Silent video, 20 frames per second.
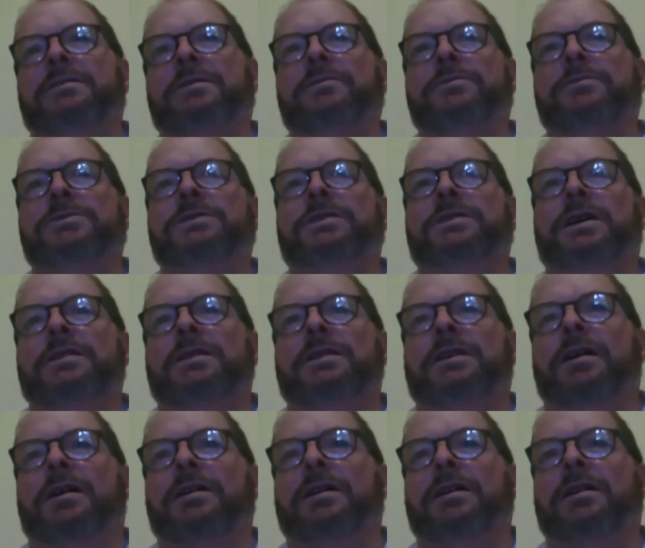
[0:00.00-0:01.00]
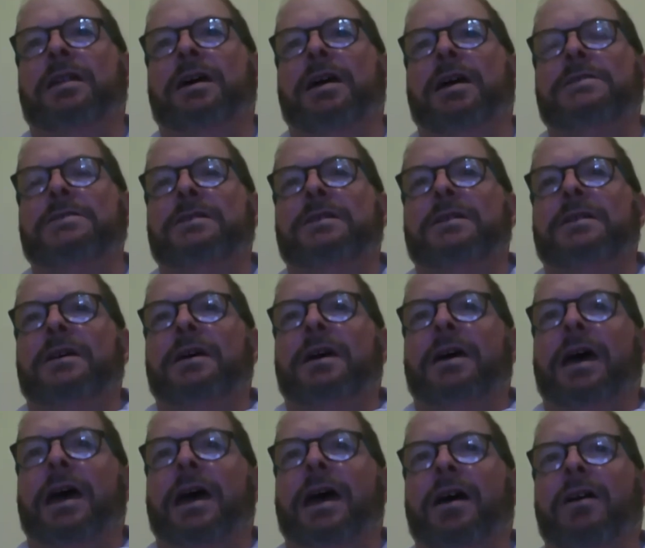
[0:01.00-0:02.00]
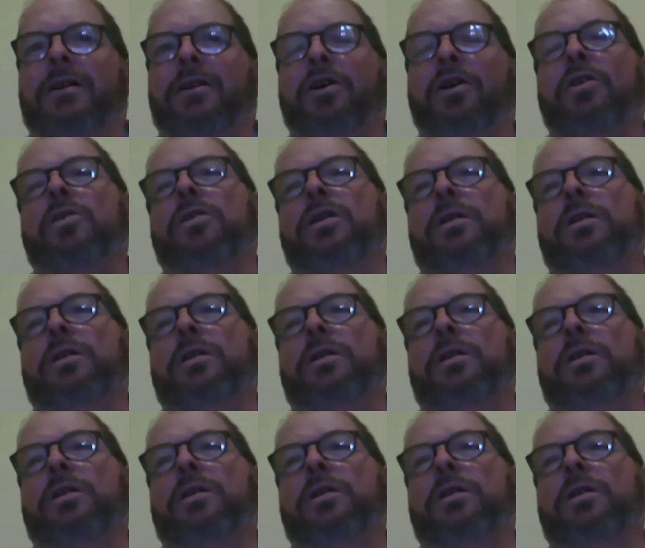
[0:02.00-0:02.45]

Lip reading: which you then calculate how long